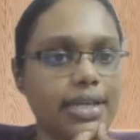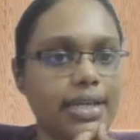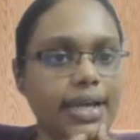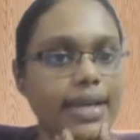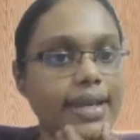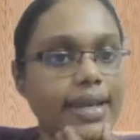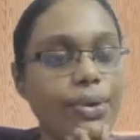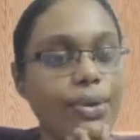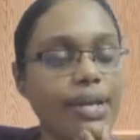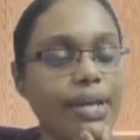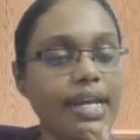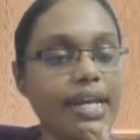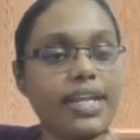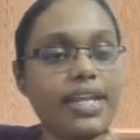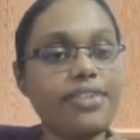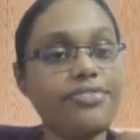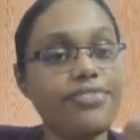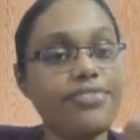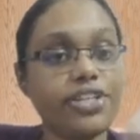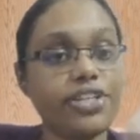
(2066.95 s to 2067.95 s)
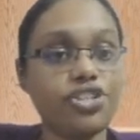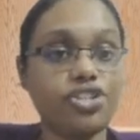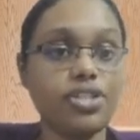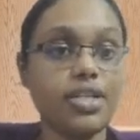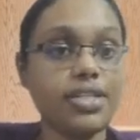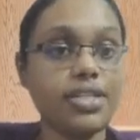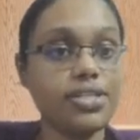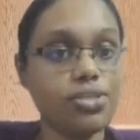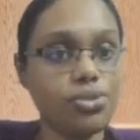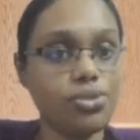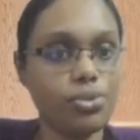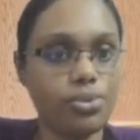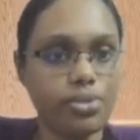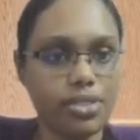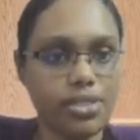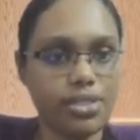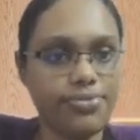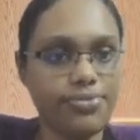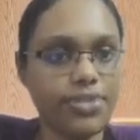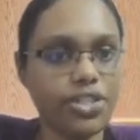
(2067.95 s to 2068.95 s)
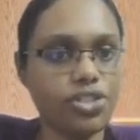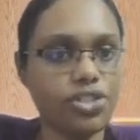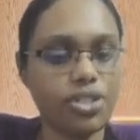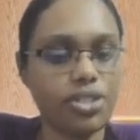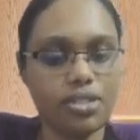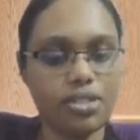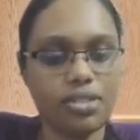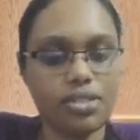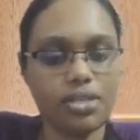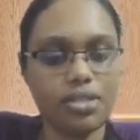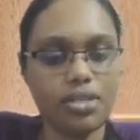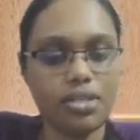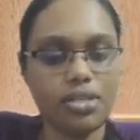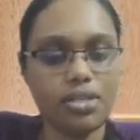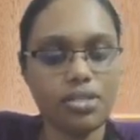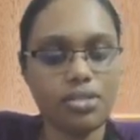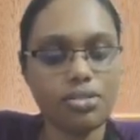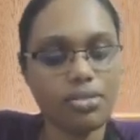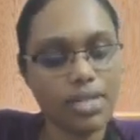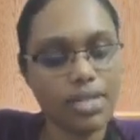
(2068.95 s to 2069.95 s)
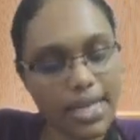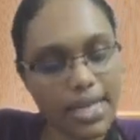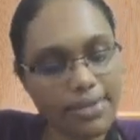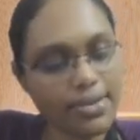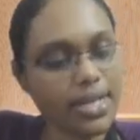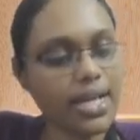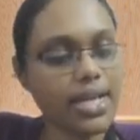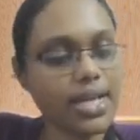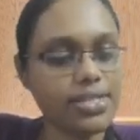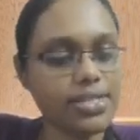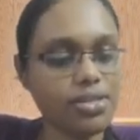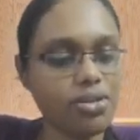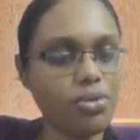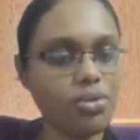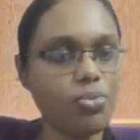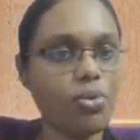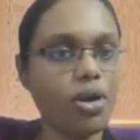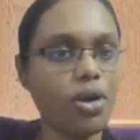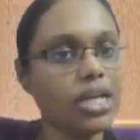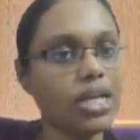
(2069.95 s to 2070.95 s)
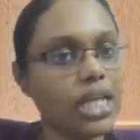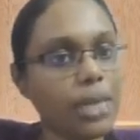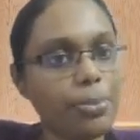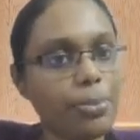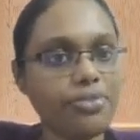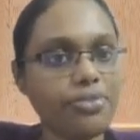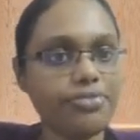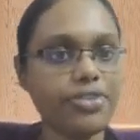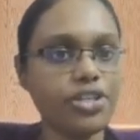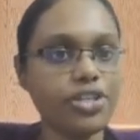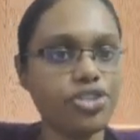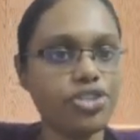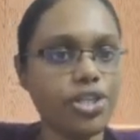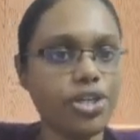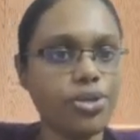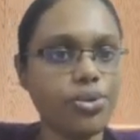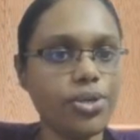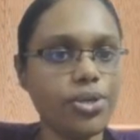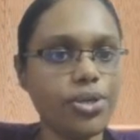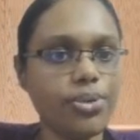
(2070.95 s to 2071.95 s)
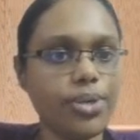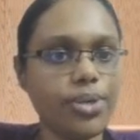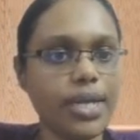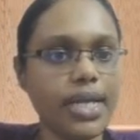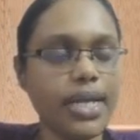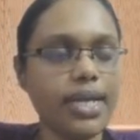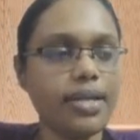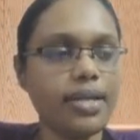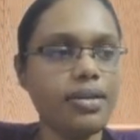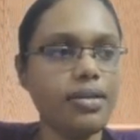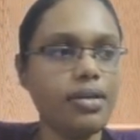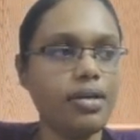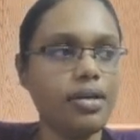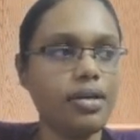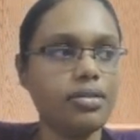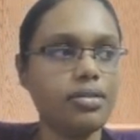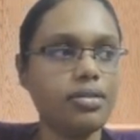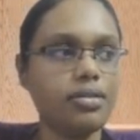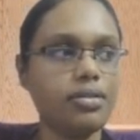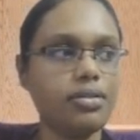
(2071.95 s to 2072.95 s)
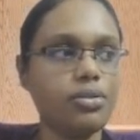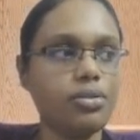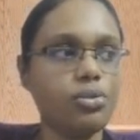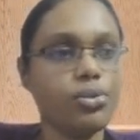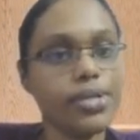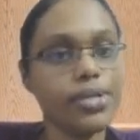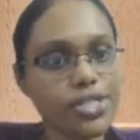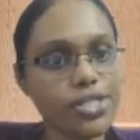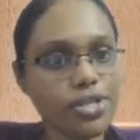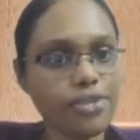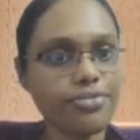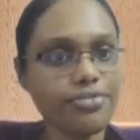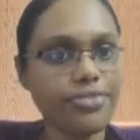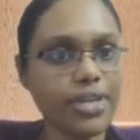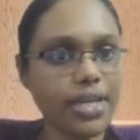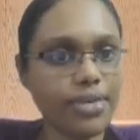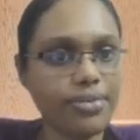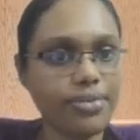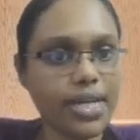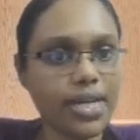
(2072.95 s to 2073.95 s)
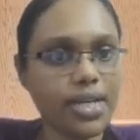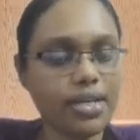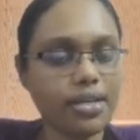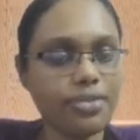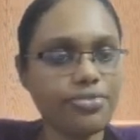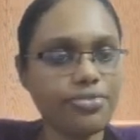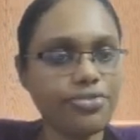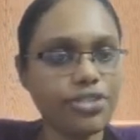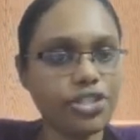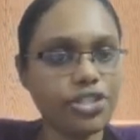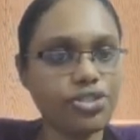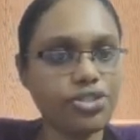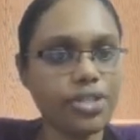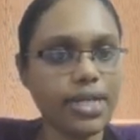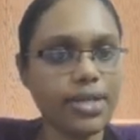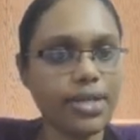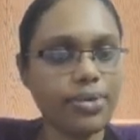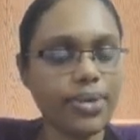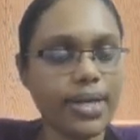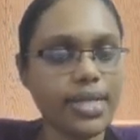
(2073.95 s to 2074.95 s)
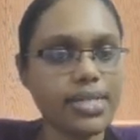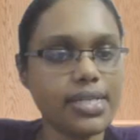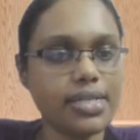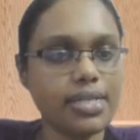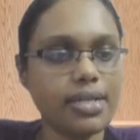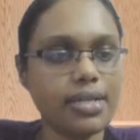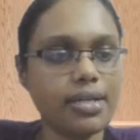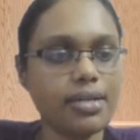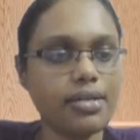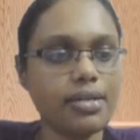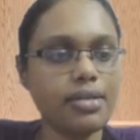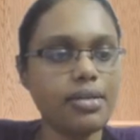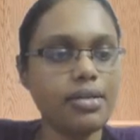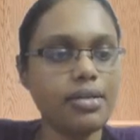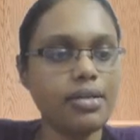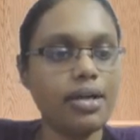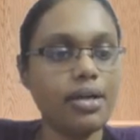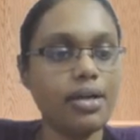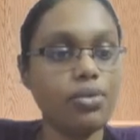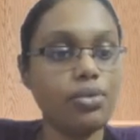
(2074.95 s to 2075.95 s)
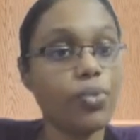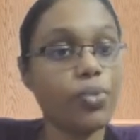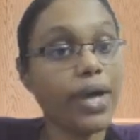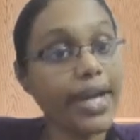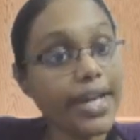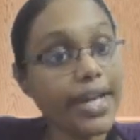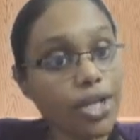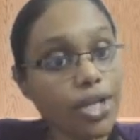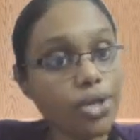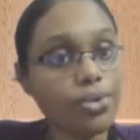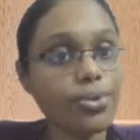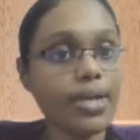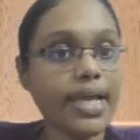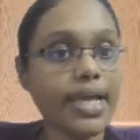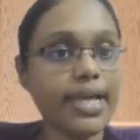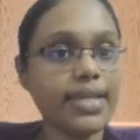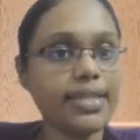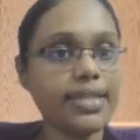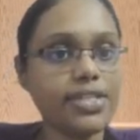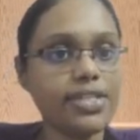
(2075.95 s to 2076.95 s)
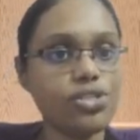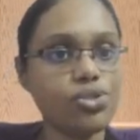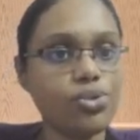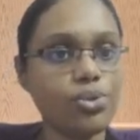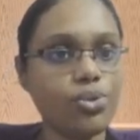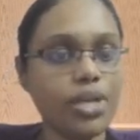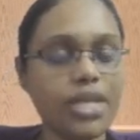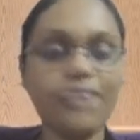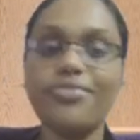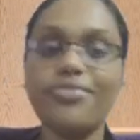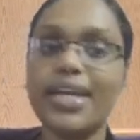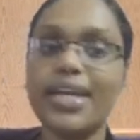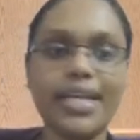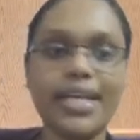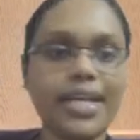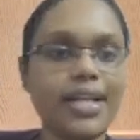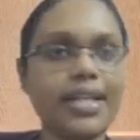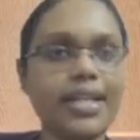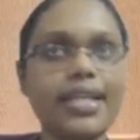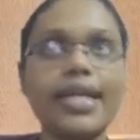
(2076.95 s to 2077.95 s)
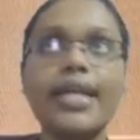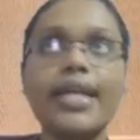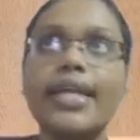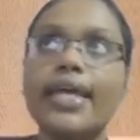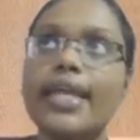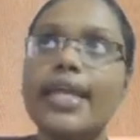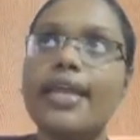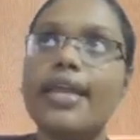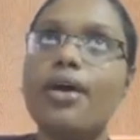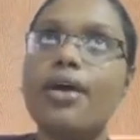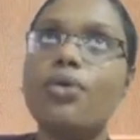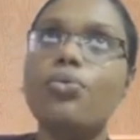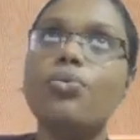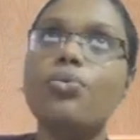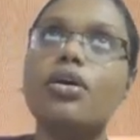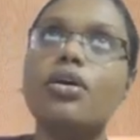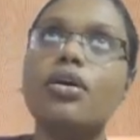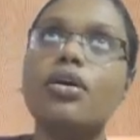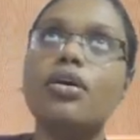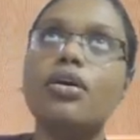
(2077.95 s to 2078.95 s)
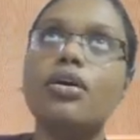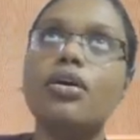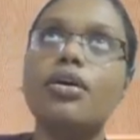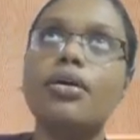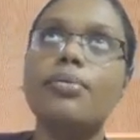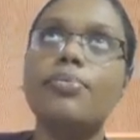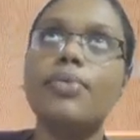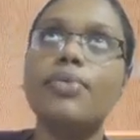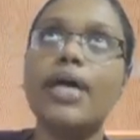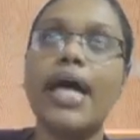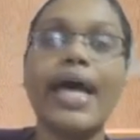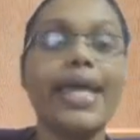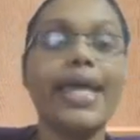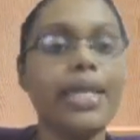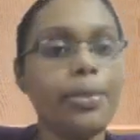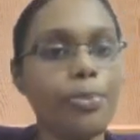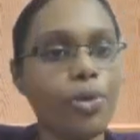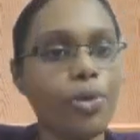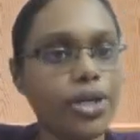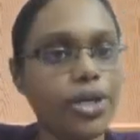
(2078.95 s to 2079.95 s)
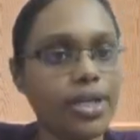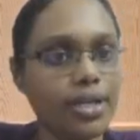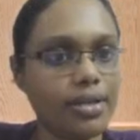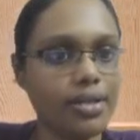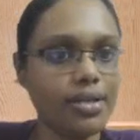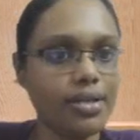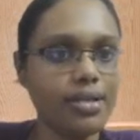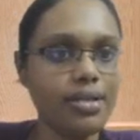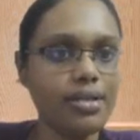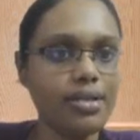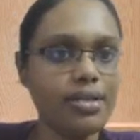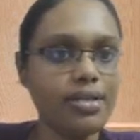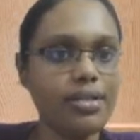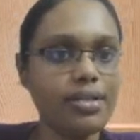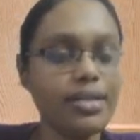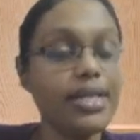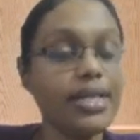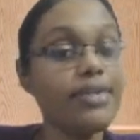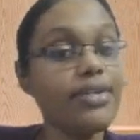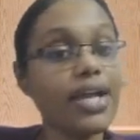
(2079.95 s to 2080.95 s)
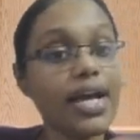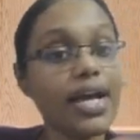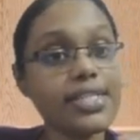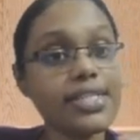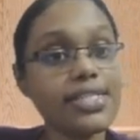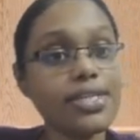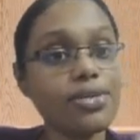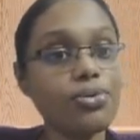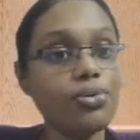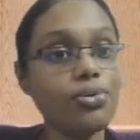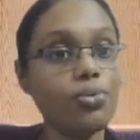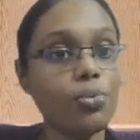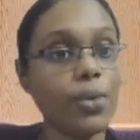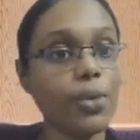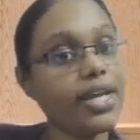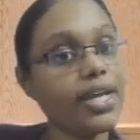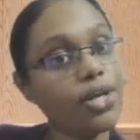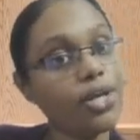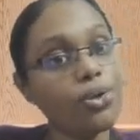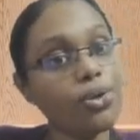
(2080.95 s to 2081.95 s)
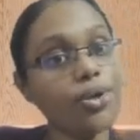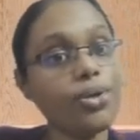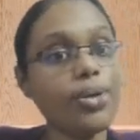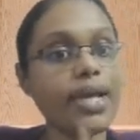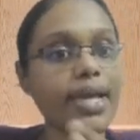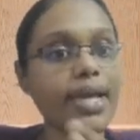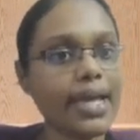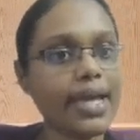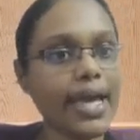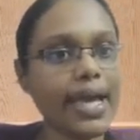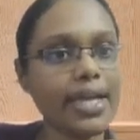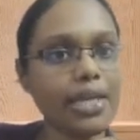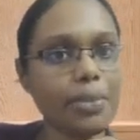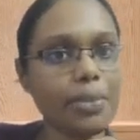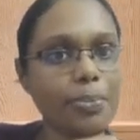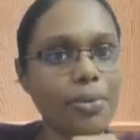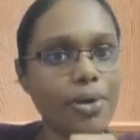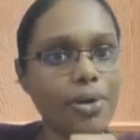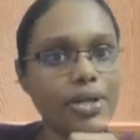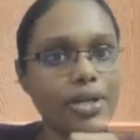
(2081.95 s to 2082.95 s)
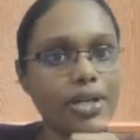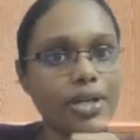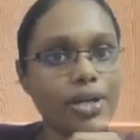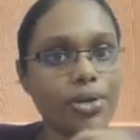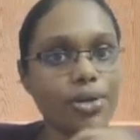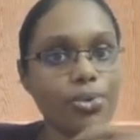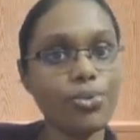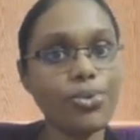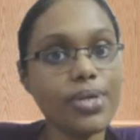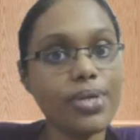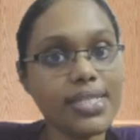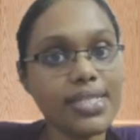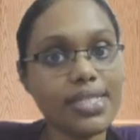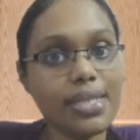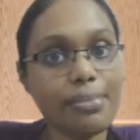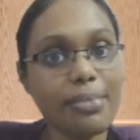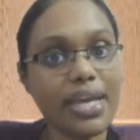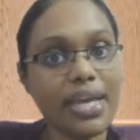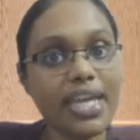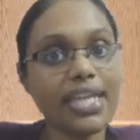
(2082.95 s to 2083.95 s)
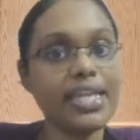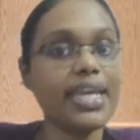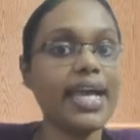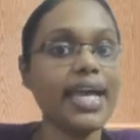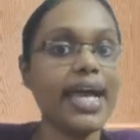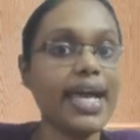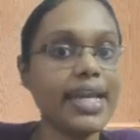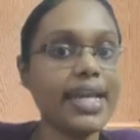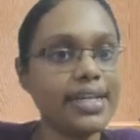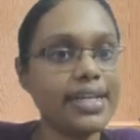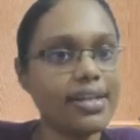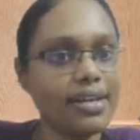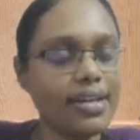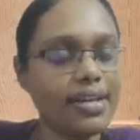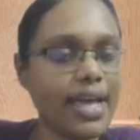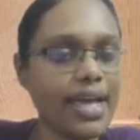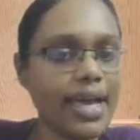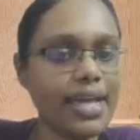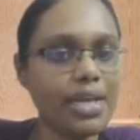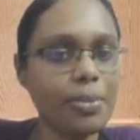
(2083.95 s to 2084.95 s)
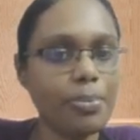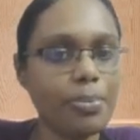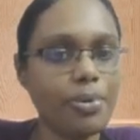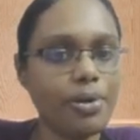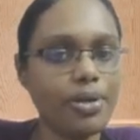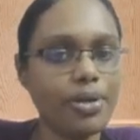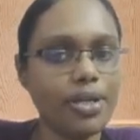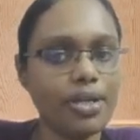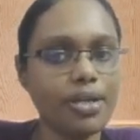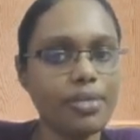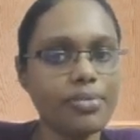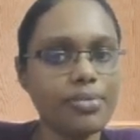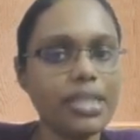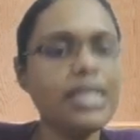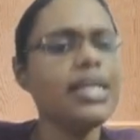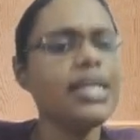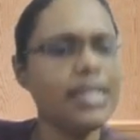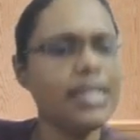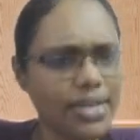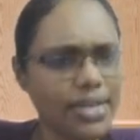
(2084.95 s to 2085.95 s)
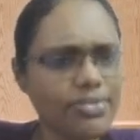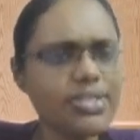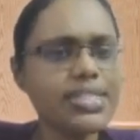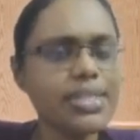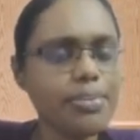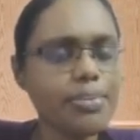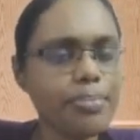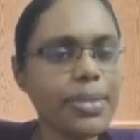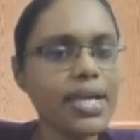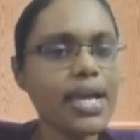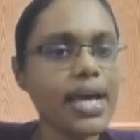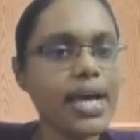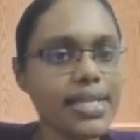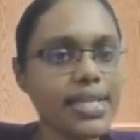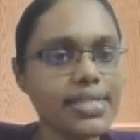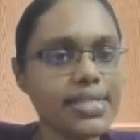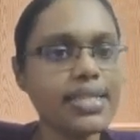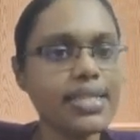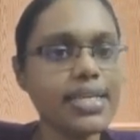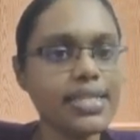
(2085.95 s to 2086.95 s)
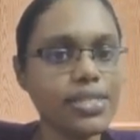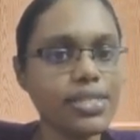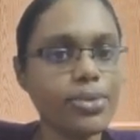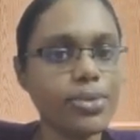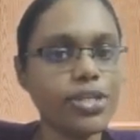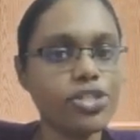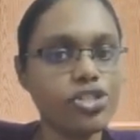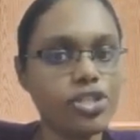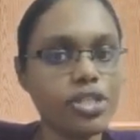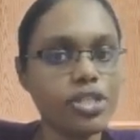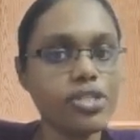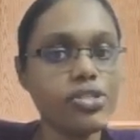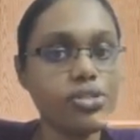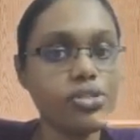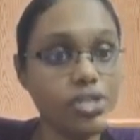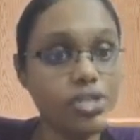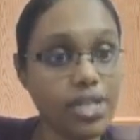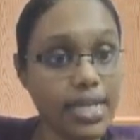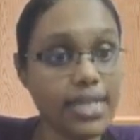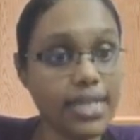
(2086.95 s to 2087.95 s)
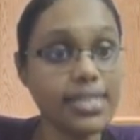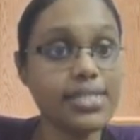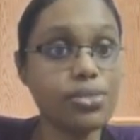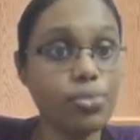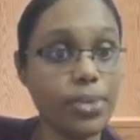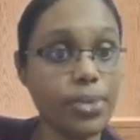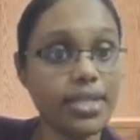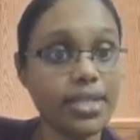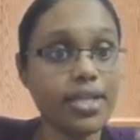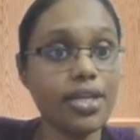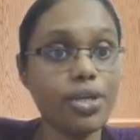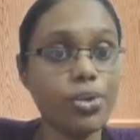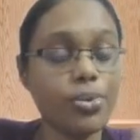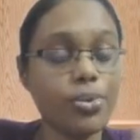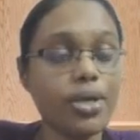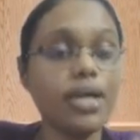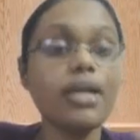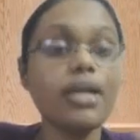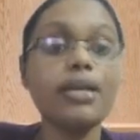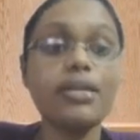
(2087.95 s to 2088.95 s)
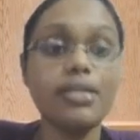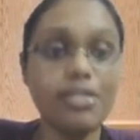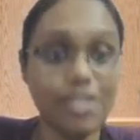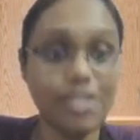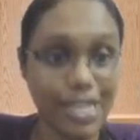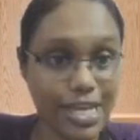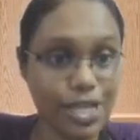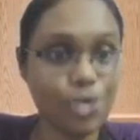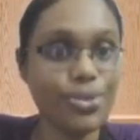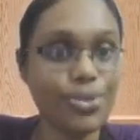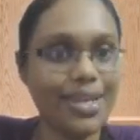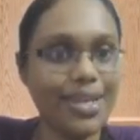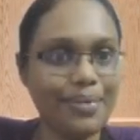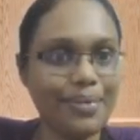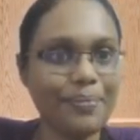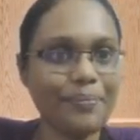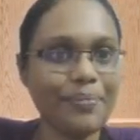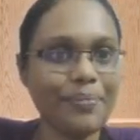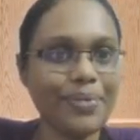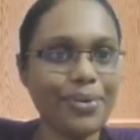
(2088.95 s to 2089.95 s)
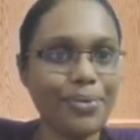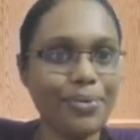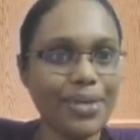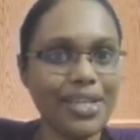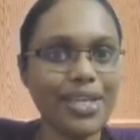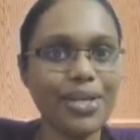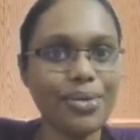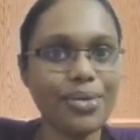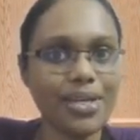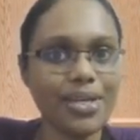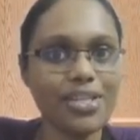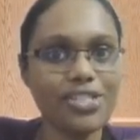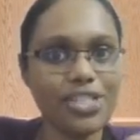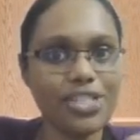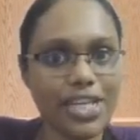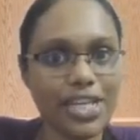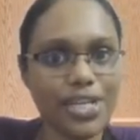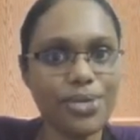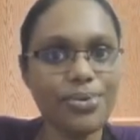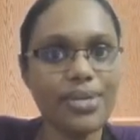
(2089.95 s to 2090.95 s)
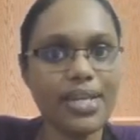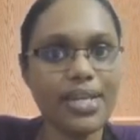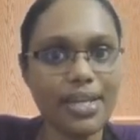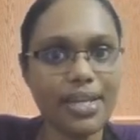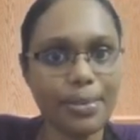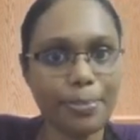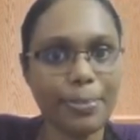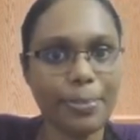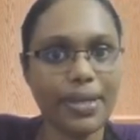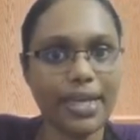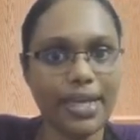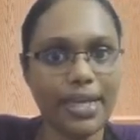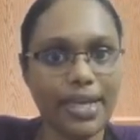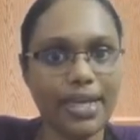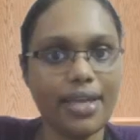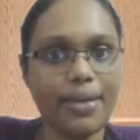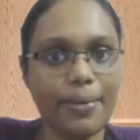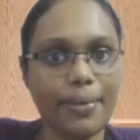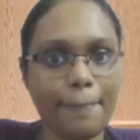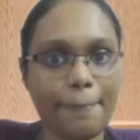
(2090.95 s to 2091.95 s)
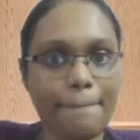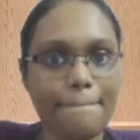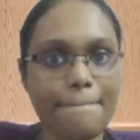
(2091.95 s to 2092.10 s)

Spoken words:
I love reading fictional stories, fictions. So they will ask you, what type of fiction do you read? Who is your favorite fictional writer? And why do you like that story? If I tell that I love Harry Potter, they will ask you, why do you like Harry Potter, or who is the main character in Harry Potter? They will simply ask these questions to test whether you are genuine, whether you are genuinely replying.